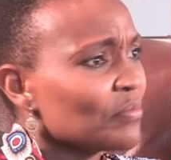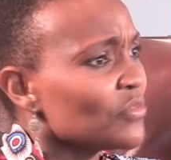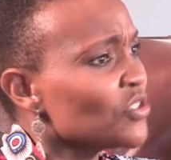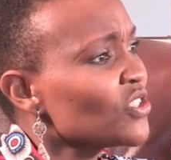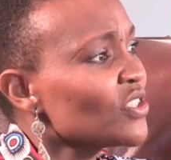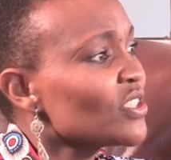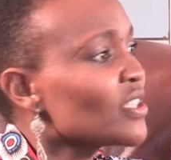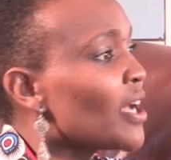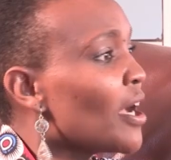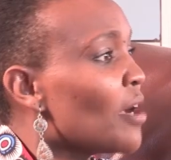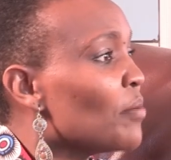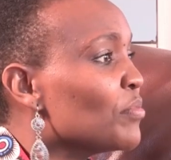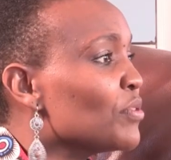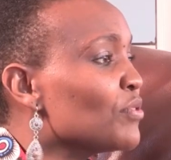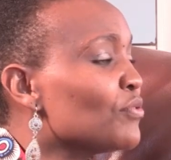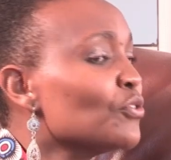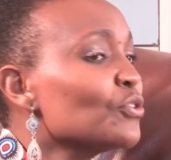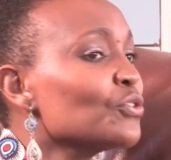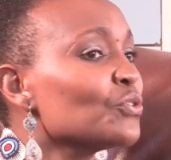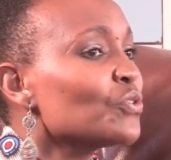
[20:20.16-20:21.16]
just come
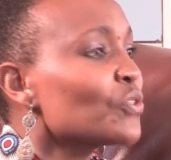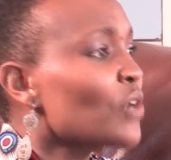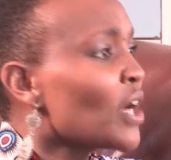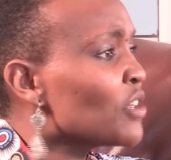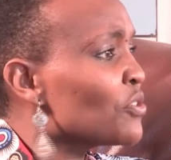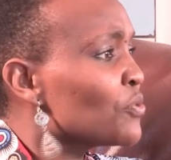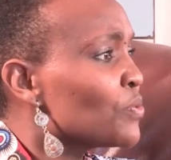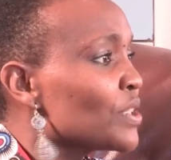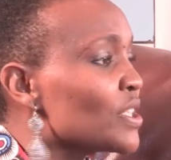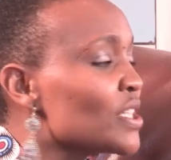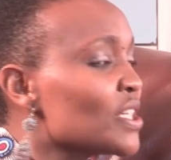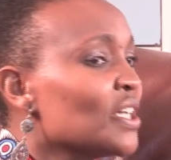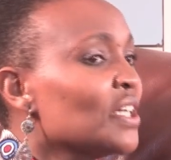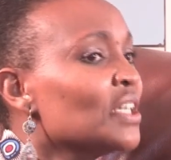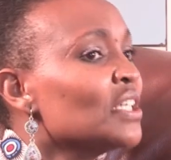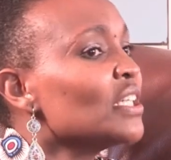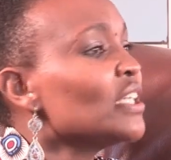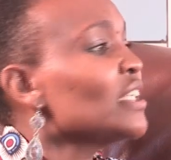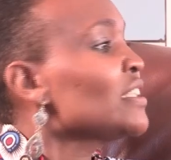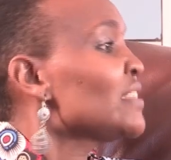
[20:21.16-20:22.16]
before you graduate.
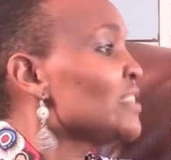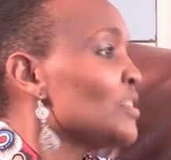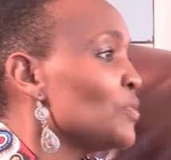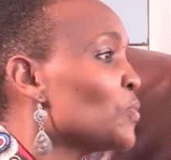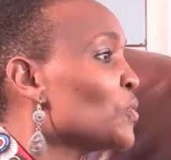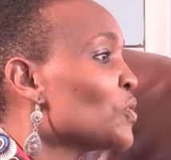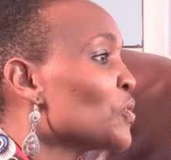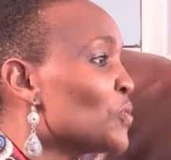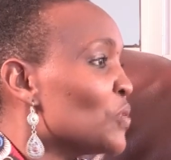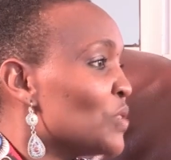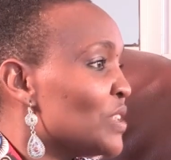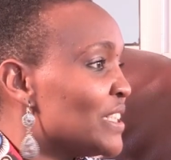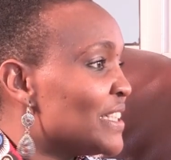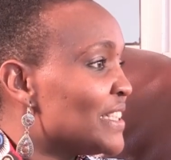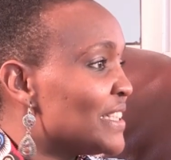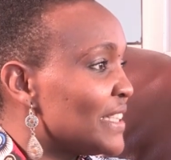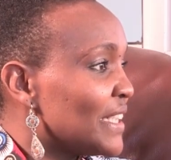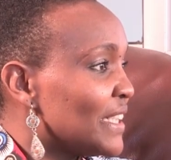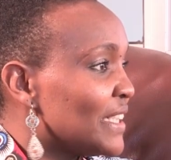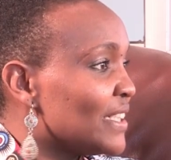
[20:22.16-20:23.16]
Let's see what God is
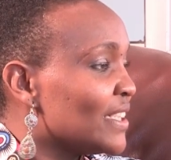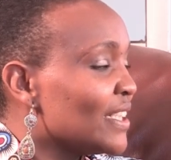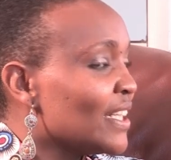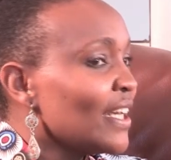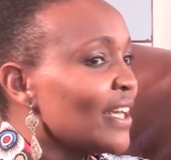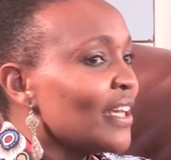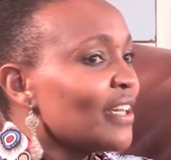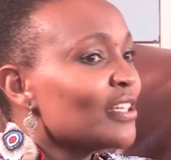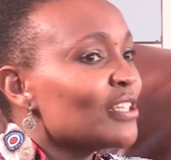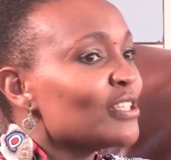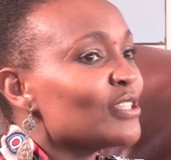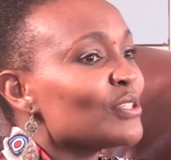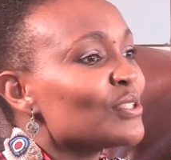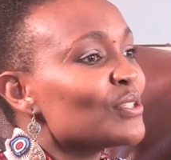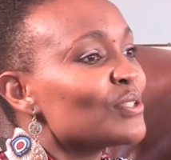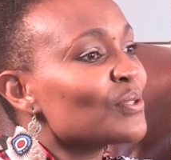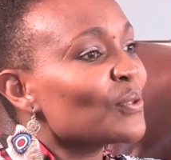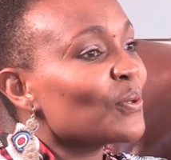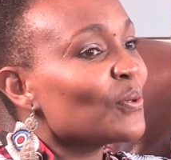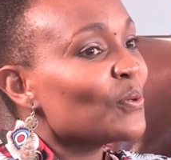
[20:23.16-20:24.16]
saying. And
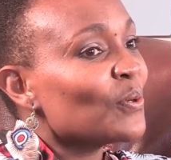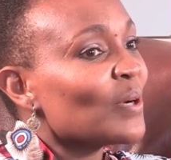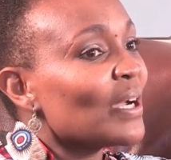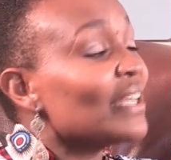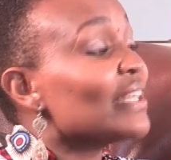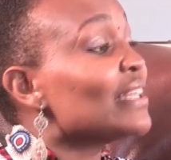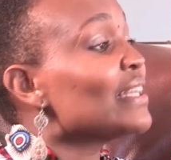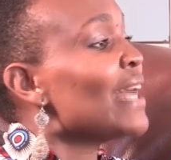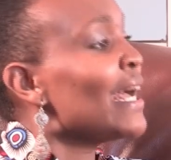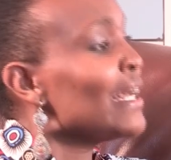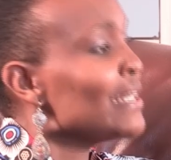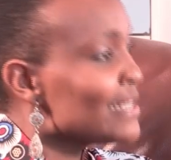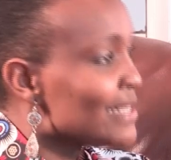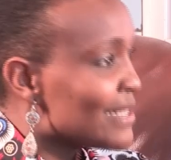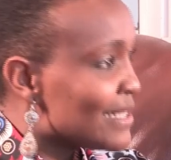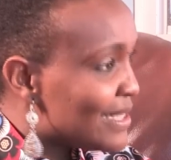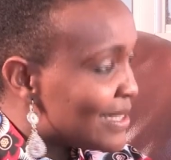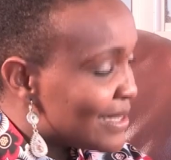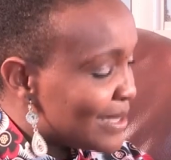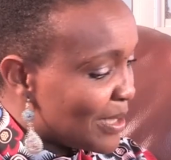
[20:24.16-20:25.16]
so, in that
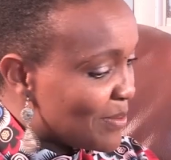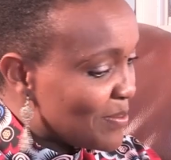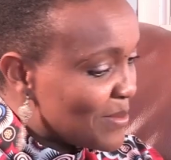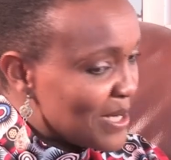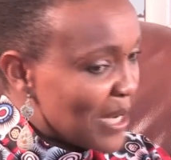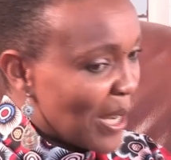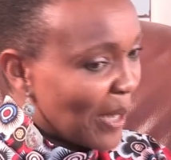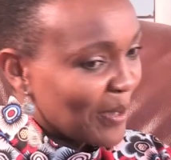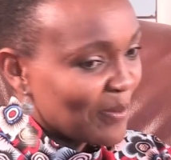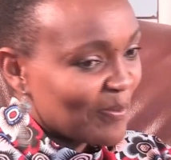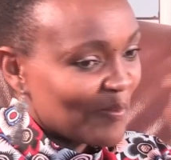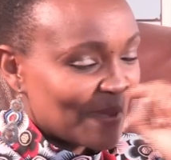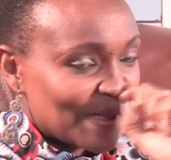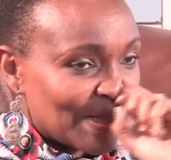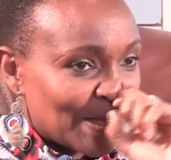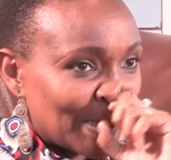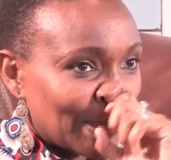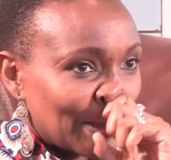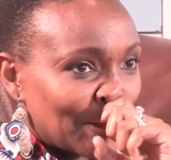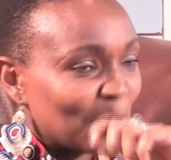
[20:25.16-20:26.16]
same time,
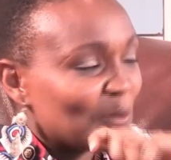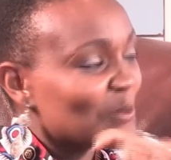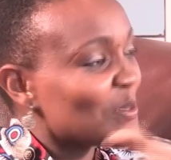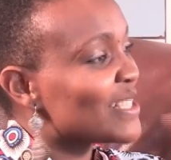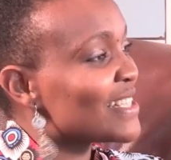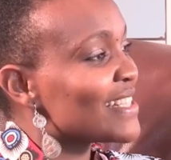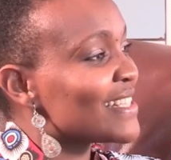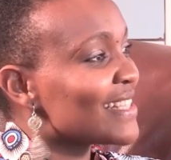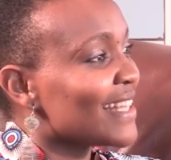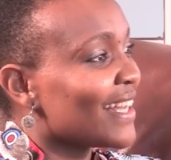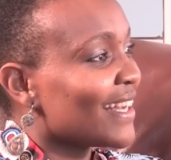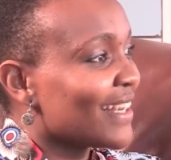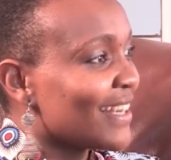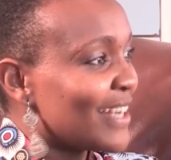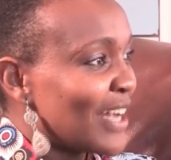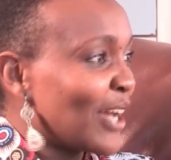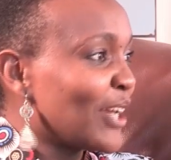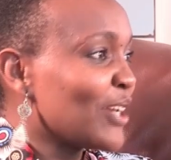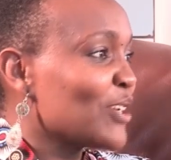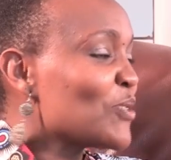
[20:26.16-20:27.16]
there was a
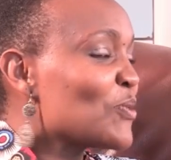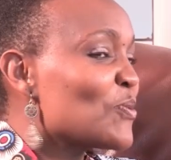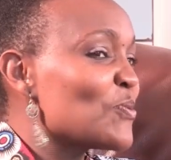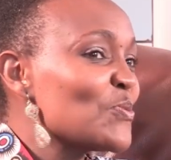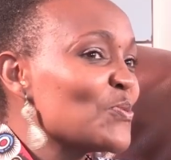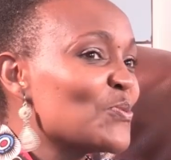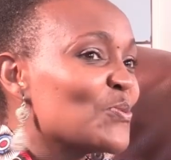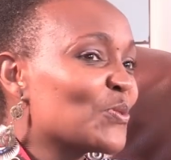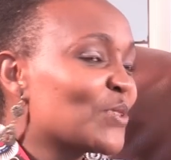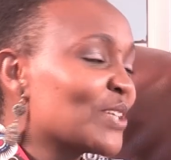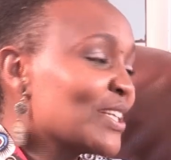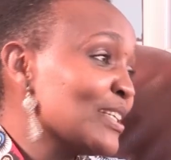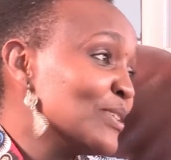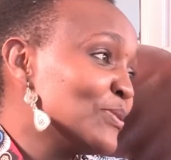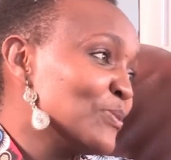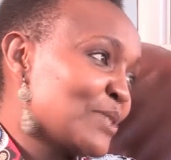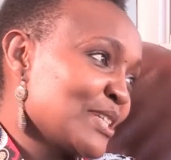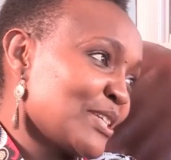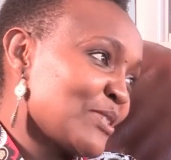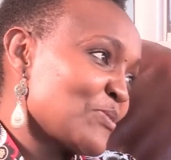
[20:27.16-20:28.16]
guy who really
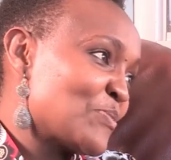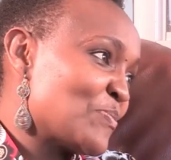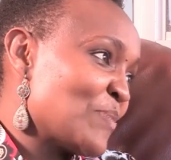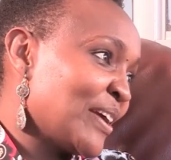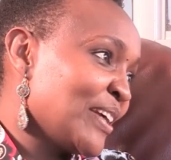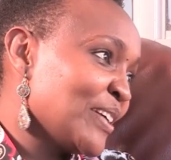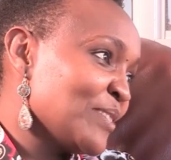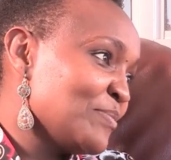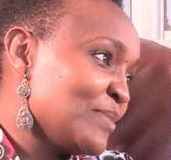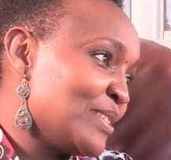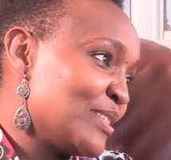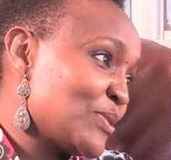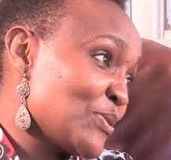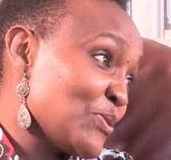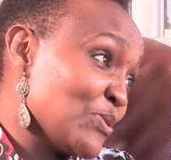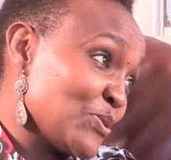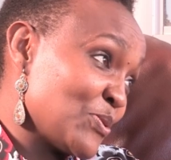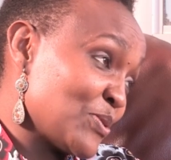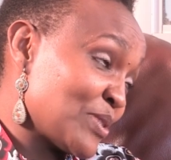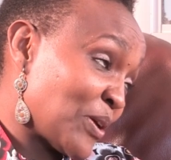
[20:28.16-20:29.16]
wanted to marry me to
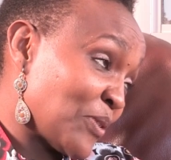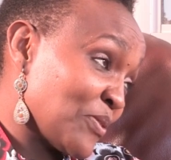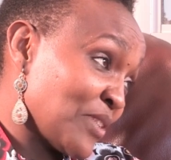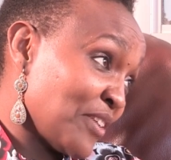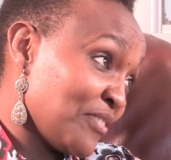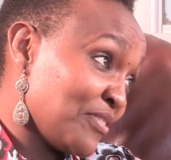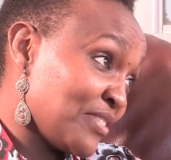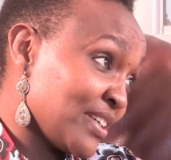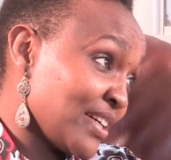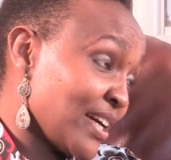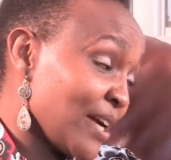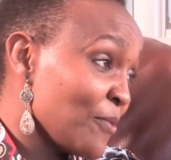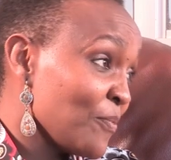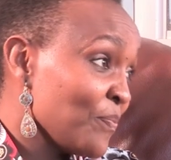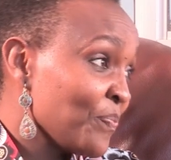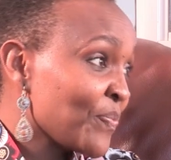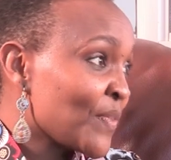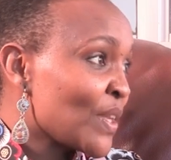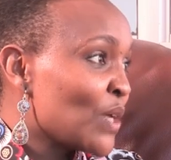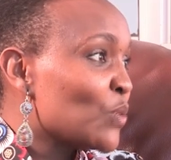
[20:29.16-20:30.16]
go to South Africa.
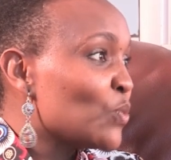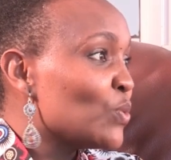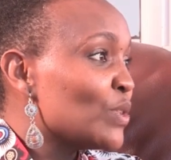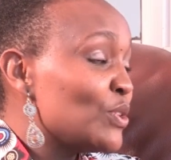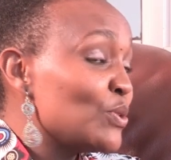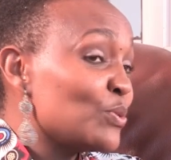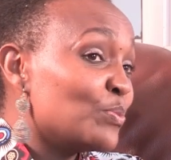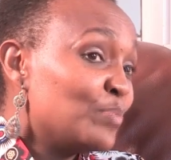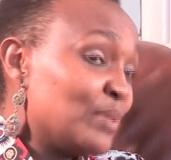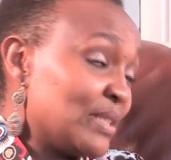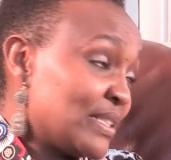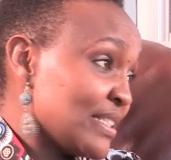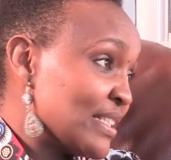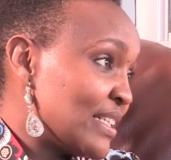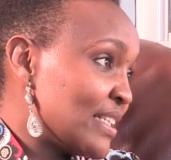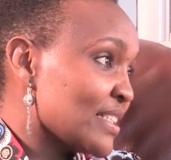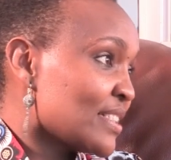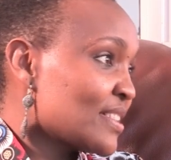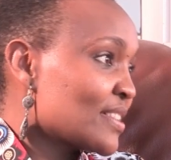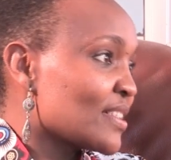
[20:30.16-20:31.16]
We do
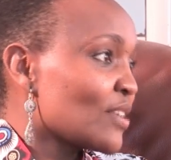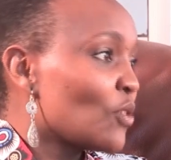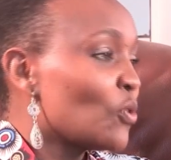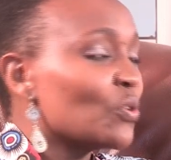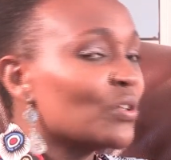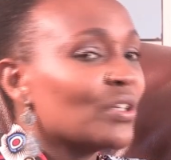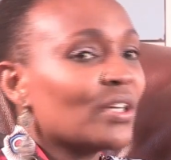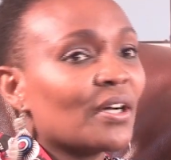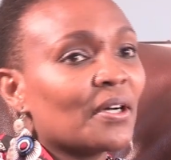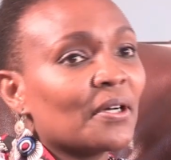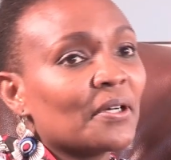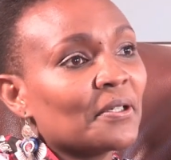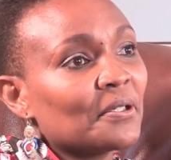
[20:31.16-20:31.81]
business on